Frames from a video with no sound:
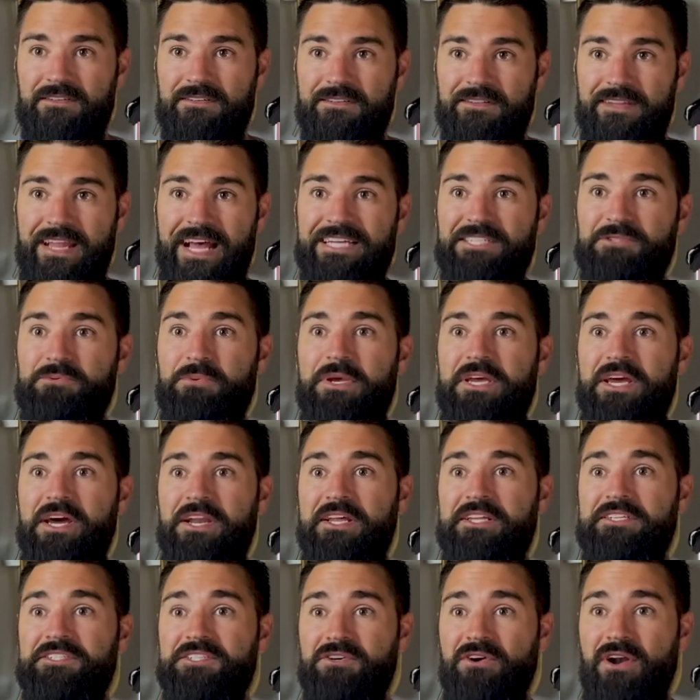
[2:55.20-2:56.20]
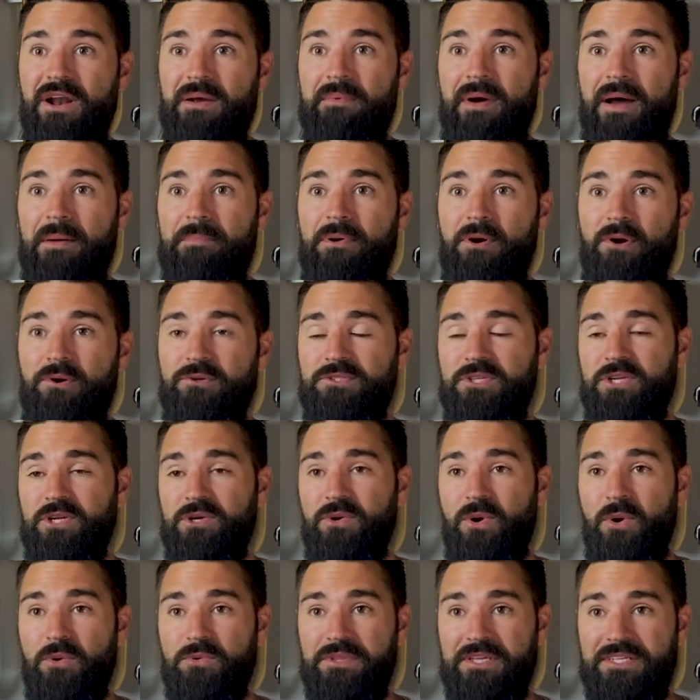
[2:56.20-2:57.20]
Last week on Instagram, I posted a
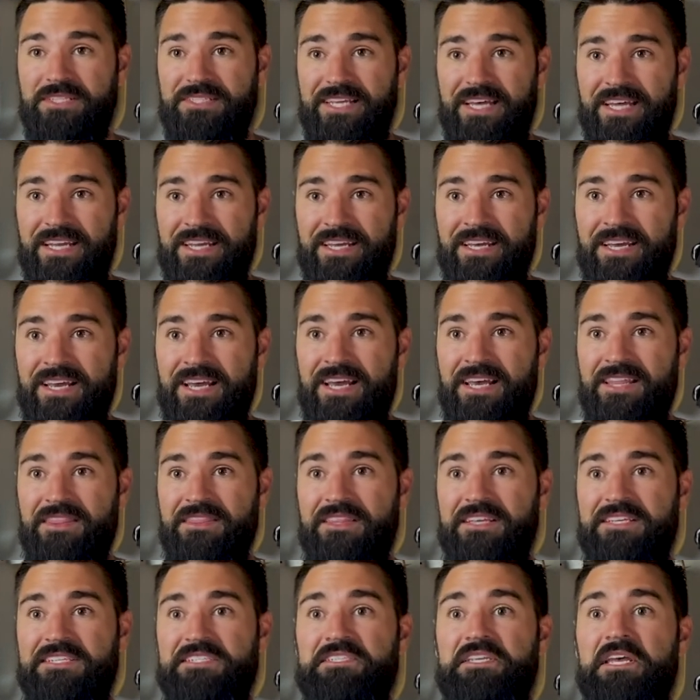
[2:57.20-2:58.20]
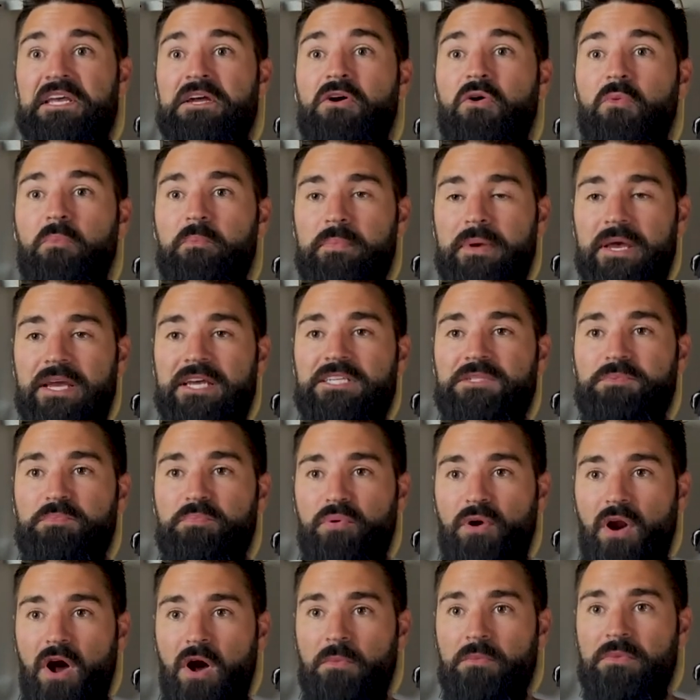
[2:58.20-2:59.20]
quote that said, "The single biggest
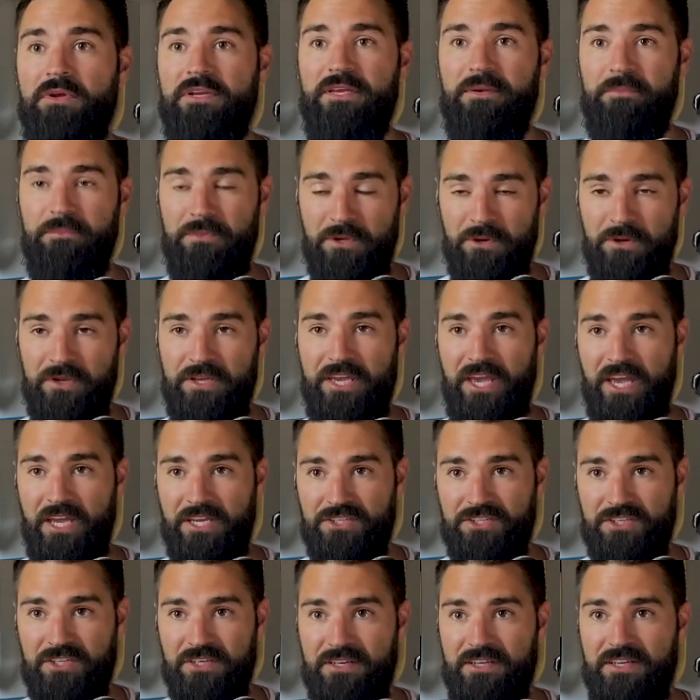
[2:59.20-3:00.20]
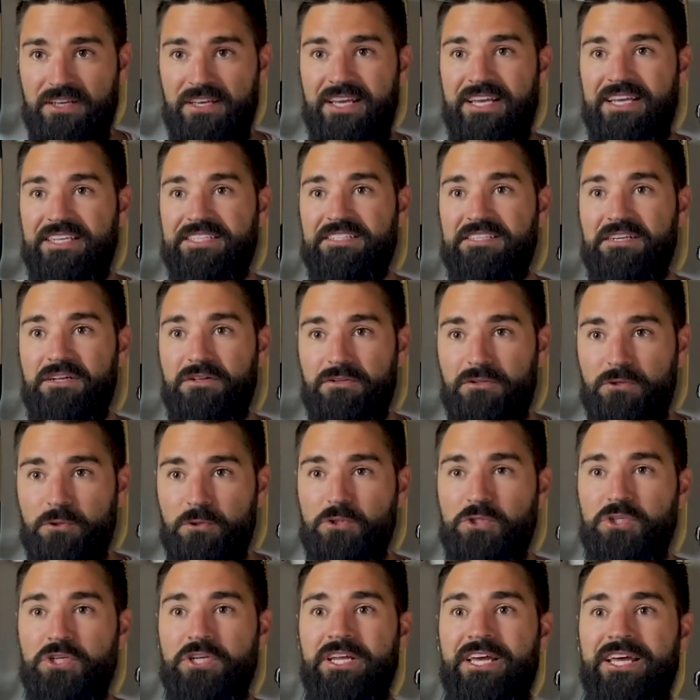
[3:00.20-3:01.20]
problem in communication is an
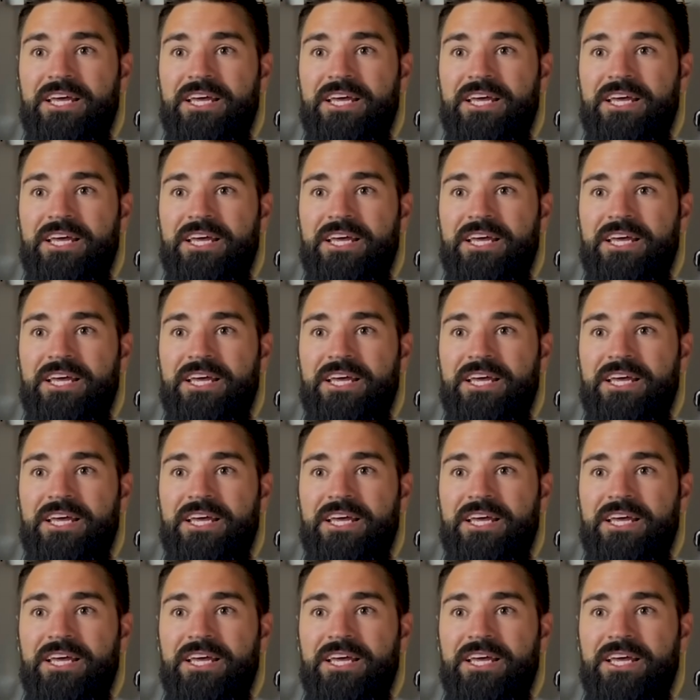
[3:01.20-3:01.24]
illusion